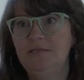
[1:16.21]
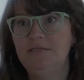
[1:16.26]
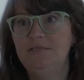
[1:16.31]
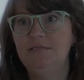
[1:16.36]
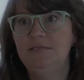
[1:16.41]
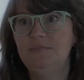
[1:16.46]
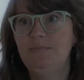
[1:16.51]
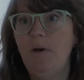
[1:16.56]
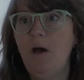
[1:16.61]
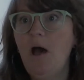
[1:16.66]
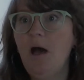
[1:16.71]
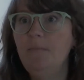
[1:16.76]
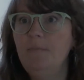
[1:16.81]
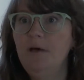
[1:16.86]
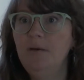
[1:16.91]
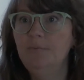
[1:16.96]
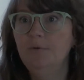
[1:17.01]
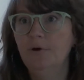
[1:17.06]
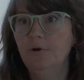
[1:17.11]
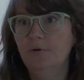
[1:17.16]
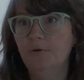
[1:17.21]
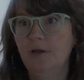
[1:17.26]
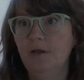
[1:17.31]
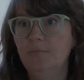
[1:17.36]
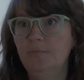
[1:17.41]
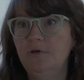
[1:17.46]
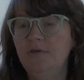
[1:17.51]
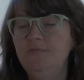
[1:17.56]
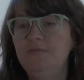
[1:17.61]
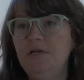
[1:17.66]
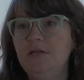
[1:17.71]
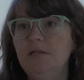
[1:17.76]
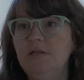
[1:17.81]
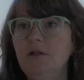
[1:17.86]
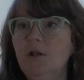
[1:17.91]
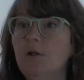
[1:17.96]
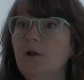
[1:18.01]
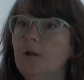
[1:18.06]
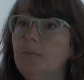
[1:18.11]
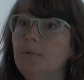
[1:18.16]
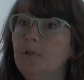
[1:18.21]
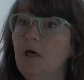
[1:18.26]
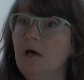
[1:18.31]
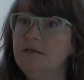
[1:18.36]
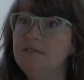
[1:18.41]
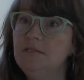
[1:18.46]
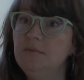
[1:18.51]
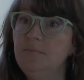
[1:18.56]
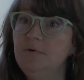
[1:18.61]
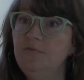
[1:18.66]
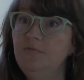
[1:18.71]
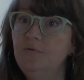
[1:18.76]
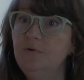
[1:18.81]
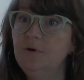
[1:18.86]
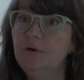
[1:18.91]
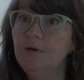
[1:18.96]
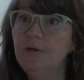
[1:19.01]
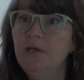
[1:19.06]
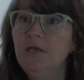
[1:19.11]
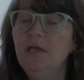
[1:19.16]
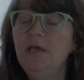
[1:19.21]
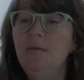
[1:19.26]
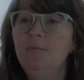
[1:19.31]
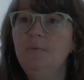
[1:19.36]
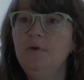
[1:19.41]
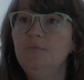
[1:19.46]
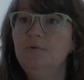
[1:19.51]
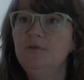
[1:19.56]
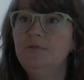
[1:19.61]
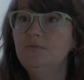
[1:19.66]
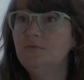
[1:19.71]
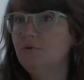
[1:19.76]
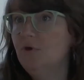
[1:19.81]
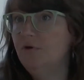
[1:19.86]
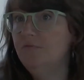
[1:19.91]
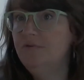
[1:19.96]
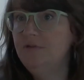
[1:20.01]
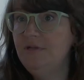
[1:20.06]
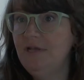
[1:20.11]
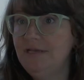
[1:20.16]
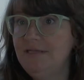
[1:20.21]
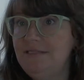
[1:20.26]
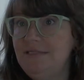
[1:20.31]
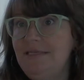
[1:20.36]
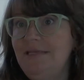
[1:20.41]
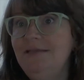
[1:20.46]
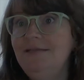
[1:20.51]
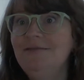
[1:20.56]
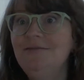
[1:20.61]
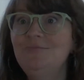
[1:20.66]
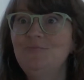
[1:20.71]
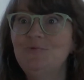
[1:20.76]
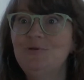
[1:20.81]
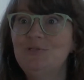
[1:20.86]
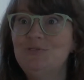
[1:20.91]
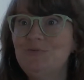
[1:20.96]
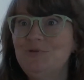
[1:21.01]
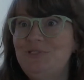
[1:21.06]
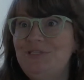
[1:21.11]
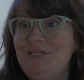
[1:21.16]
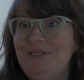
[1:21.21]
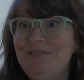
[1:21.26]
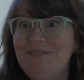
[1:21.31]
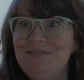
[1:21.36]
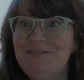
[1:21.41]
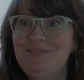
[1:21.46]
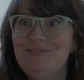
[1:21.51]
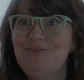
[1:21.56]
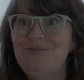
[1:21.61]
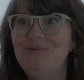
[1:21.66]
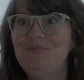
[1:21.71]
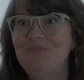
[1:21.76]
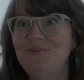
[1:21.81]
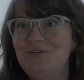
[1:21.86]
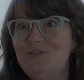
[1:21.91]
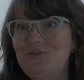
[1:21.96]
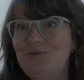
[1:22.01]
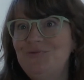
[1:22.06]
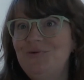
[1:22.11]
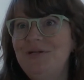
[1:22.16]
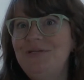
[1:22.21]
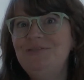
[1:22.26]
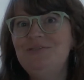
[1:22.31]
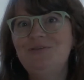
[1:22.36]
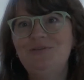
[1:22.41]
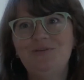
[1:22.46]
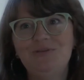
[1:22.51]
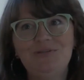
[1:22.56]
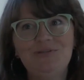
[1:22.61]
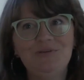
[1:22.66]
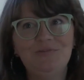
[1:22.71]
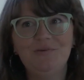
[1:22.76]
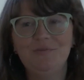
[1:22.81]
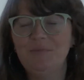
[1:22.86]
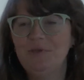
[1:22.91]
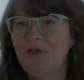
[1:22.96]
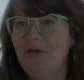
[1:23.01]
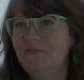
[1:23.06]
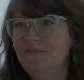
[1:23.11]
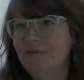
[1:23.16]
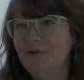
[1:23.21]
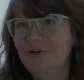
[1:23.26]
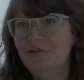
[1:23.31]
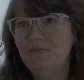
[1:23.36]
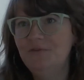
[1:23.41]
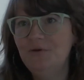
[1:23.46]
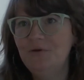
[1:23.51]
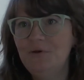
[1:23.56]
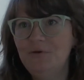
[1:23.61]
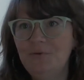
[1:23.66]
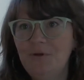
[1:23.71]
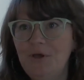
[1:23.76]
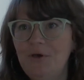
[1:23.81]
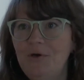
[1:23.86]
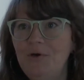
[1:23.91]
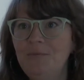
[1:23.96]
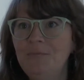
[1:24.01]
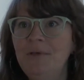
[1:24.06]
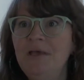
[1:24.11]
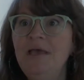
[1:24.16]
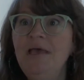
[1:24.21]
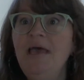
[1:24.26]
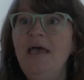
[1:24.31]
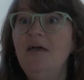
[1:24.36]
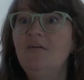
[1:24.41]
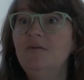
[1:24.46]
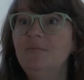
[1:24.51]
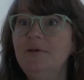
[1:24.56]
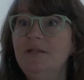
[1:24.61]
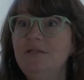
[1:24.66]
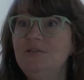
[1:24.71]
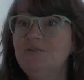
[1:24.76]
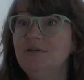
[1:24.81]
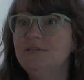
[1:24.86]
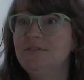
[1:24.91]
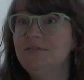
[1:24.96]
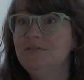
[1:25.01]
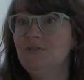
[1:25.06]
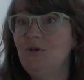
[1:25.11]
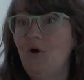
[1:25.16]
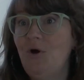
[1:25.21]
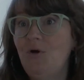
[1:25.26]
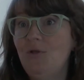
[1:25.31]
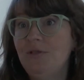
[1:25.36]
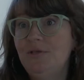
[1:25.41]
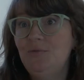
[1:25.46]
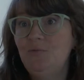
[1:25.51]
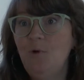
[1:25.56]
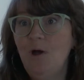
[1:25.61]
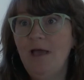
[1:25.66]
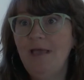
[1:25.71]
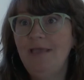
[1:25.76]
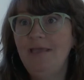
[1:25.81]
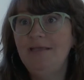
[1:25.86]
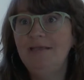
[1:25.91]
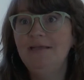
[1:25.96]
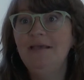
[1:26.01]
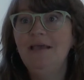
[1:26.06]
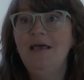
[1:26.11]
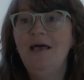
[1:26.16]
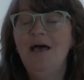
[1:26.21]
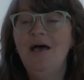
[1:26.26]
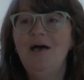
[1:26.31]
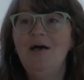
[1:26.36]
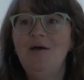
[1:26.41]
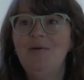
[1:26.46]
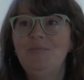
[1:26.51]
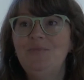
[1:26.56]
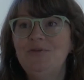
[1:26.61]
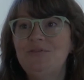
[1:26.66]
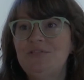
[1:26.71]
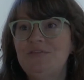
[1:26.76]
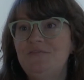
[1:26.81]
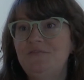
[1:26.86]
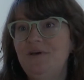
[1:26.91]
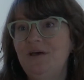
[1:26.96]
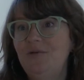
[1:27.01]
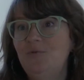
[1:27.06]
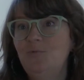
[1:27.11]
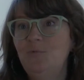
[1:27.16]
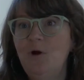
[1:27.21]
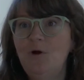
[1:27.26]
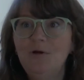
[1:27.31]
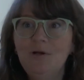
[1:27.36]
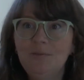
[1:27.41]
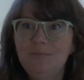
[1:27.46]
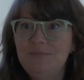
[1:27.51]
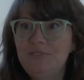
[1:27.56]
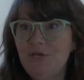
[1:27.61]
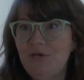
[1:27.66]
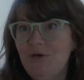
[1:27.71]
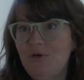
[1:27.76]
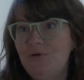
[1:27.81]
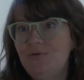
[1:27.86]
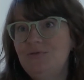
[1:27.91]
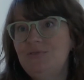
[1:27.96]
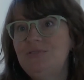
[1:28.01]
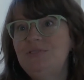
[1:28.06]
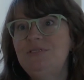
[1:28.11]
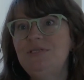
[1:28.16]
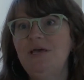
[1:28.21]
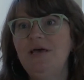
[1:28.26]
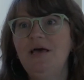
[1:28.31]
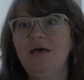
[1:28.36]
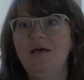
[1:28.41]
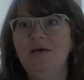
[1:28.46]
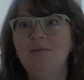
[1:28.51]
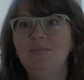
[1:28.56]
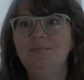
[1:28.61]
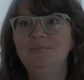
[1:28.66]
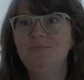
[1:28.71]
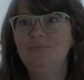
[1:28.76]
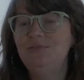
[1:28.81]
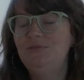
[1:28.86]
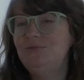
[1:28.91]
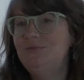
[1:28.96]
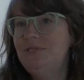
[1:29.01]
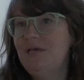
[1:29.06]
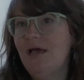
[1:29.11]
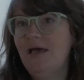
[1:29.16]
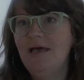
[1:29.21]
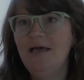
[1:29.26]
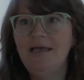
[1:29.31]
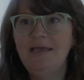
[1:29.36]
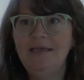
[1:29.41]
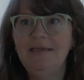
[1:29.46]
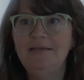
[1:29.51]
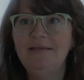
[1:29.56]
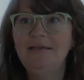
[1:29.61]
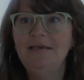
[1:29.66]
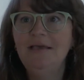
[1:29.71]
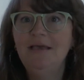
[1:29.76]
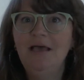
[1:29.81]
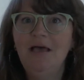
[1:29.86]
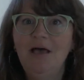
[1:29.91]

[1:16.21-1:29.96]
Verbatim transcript: It's this pop up program. We've done it on our plaza before, but with COVID 19, we're switching to do a virtual one so you can do it from the comfort of your own home. Everybody dresses all in white. Um, there's a fun welcome toast. Um, you dine.